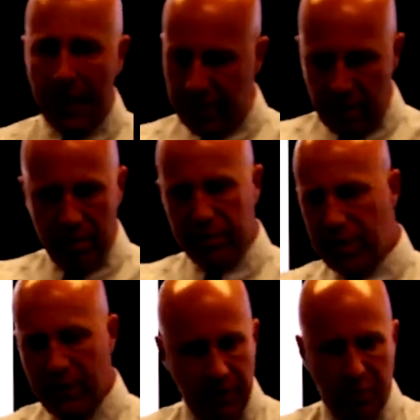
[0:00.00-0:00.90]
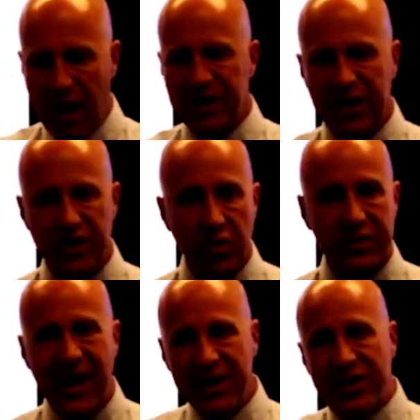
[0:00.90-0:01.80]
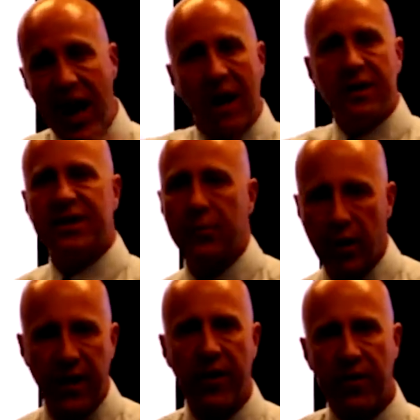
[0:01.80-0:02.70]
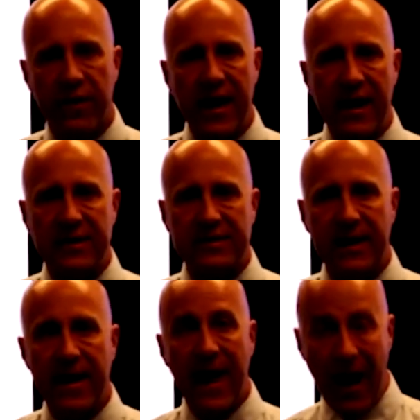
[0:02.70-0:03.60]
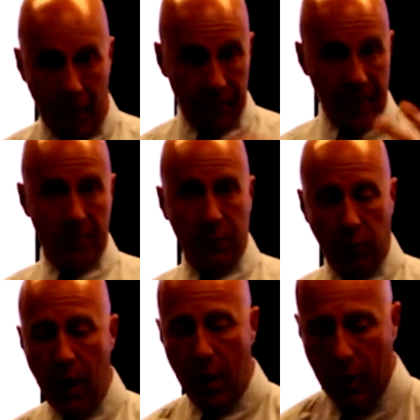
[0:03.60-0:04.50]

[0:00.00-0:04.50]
job, you know, the project controls, challenge them with other things. Help them